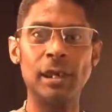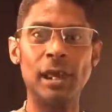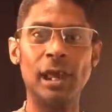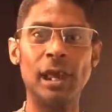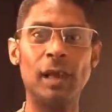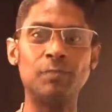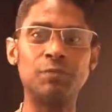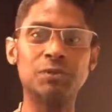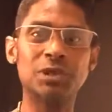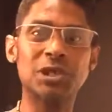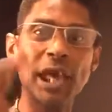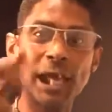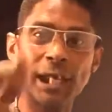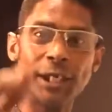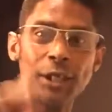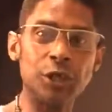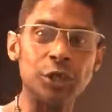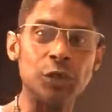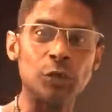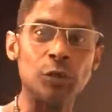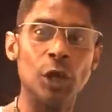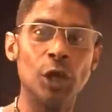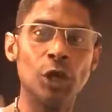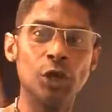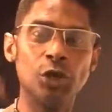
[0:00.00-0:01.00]
I'm telling
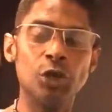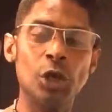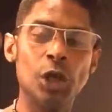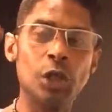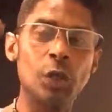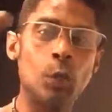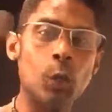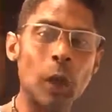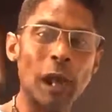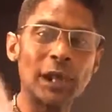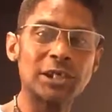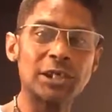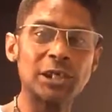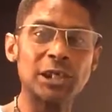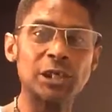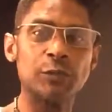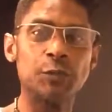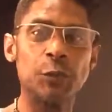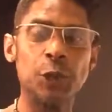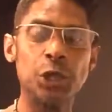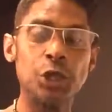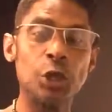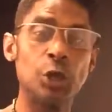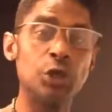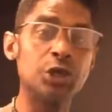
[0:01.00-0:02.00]
you, you're going to watch this
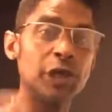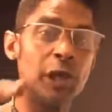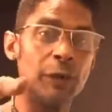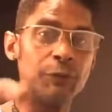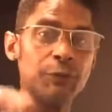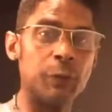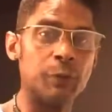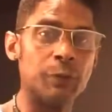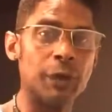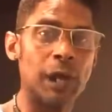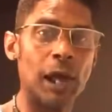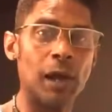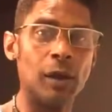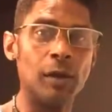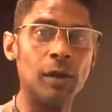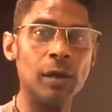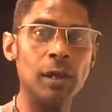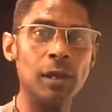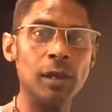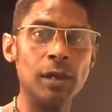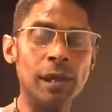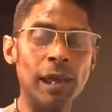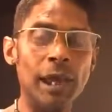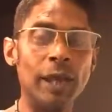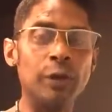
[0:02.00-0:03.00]
video a year from now,
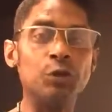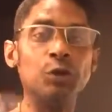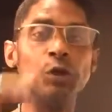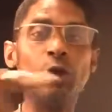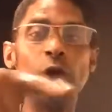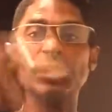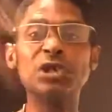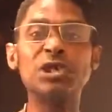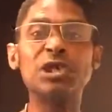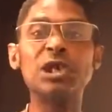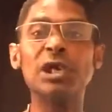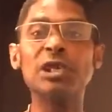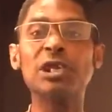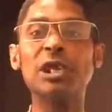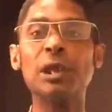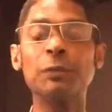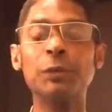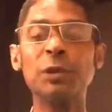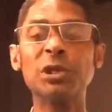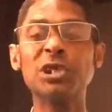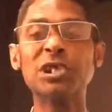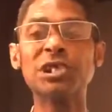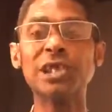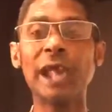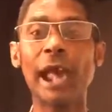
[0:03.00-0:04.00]
and you're going to see a
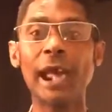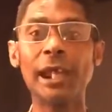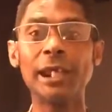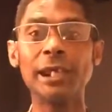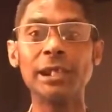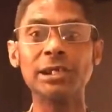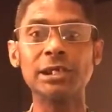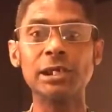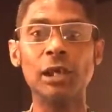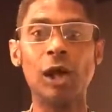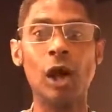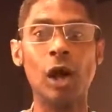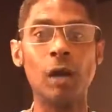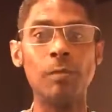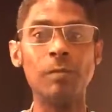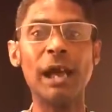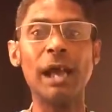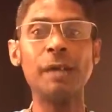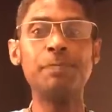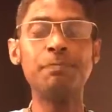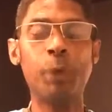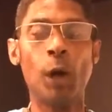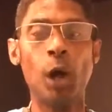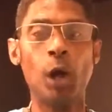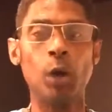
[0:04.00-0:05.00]
different status on
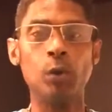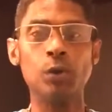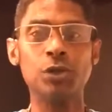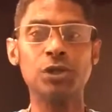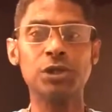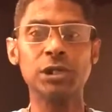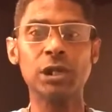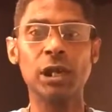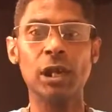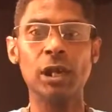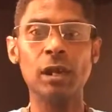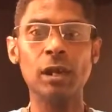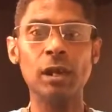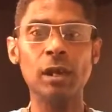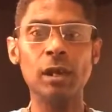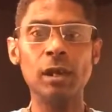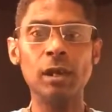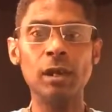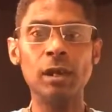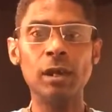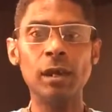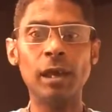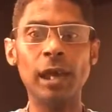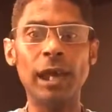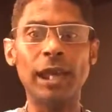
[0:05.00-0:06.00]
my post,
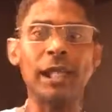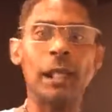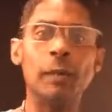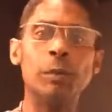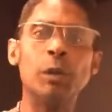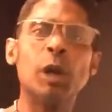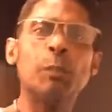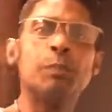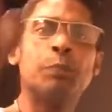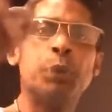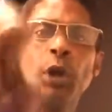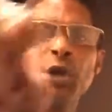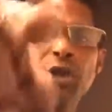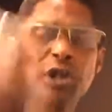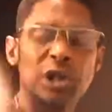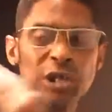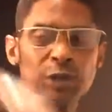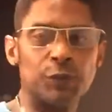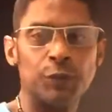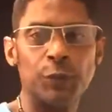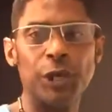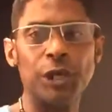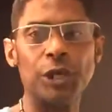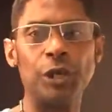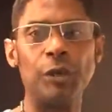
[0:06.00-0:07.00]
and I'm going to put
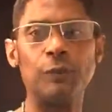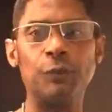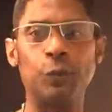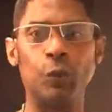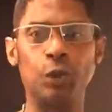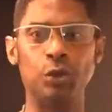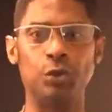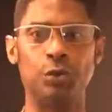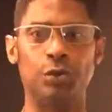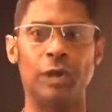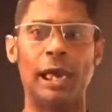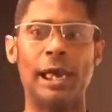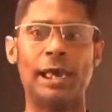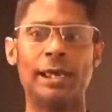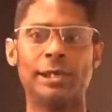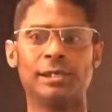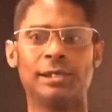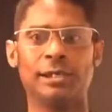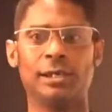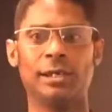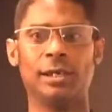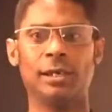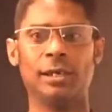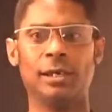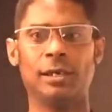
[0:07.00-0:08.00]
this video for you
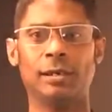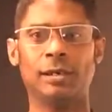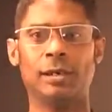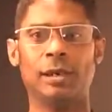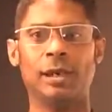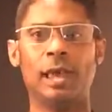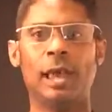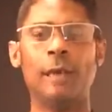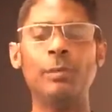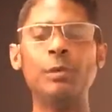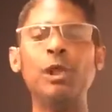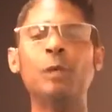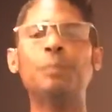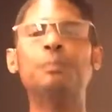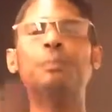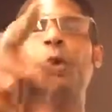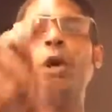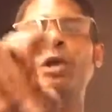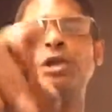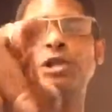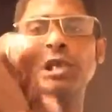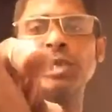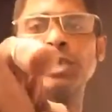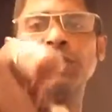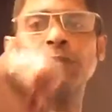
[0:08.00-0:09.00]
guys. I'm going to
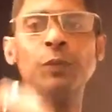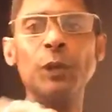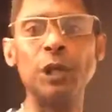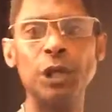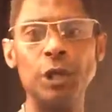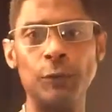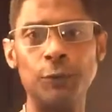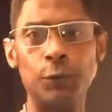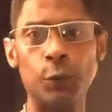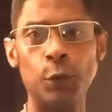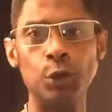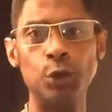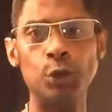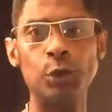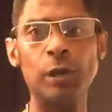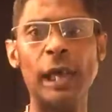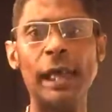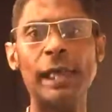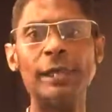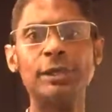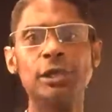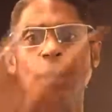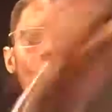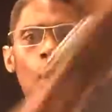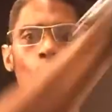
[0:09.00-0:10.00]
put this video for you
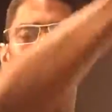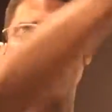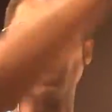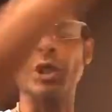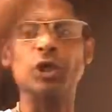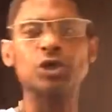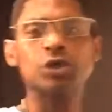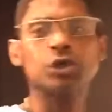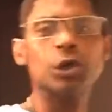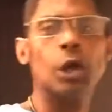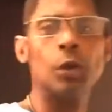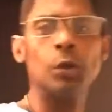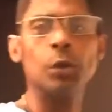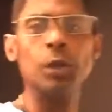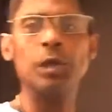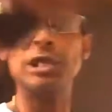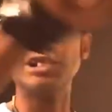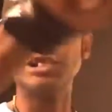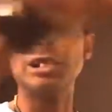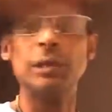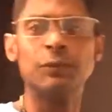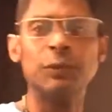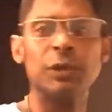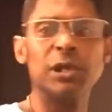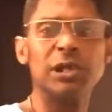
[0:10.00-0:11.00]
guys with a totally
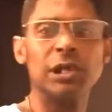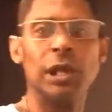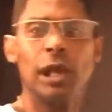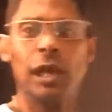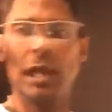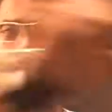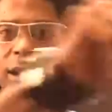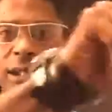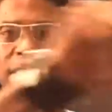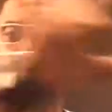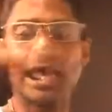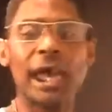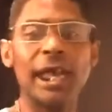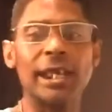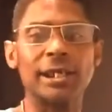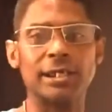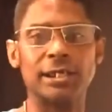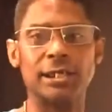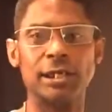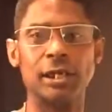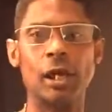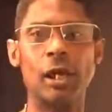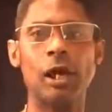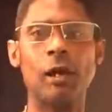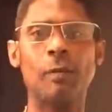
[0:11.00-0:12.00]
different
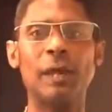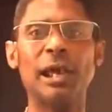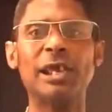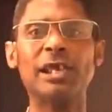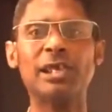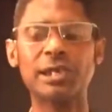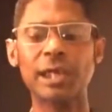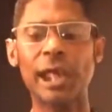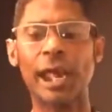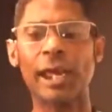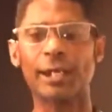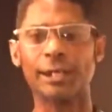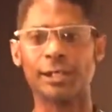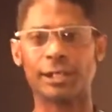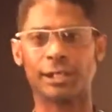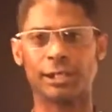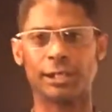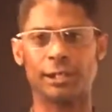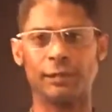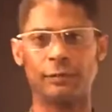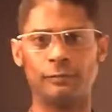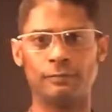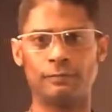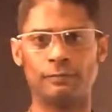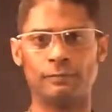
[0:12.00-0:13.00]
text on my status.
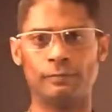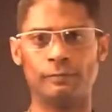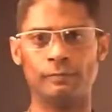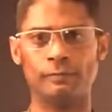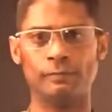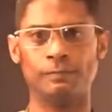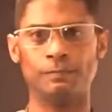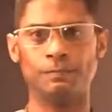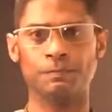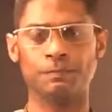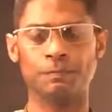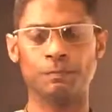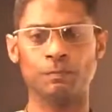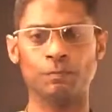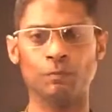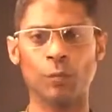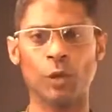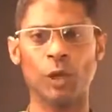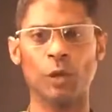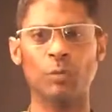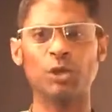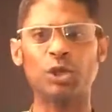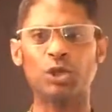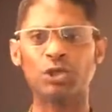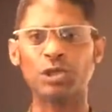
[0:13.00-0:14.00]

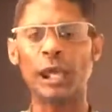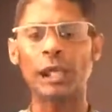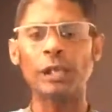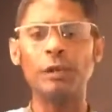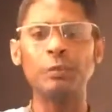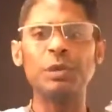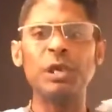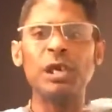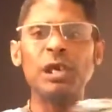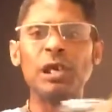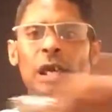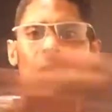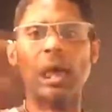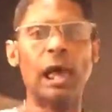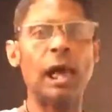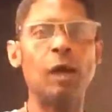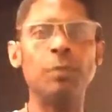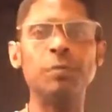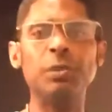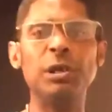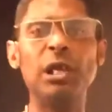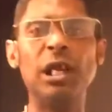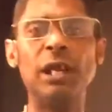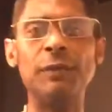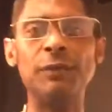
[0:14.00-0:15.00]
Because I'll
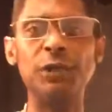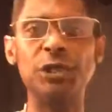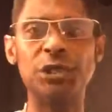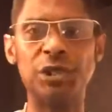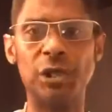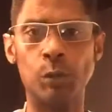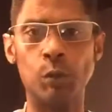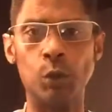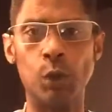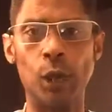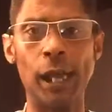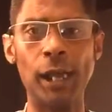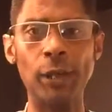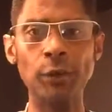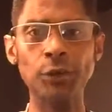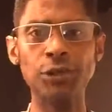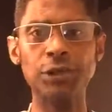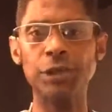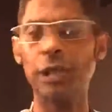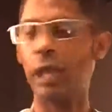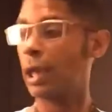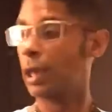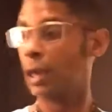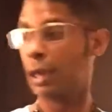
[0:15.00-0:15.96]
be living somewhere else.